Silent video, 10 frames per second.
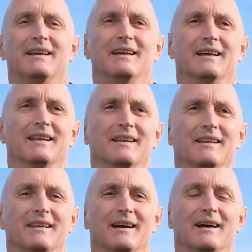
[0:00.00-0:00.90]

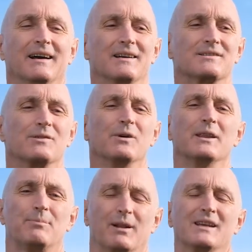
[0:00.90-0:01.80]
And so
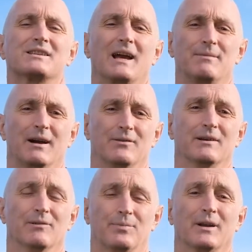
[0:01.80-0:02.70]
when the police came out,
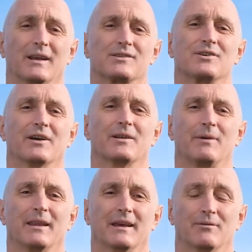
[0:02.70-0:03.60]
we were pretty excited
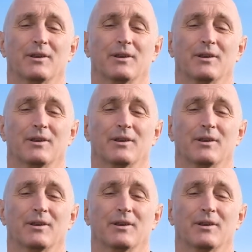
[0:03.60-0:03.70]
about that.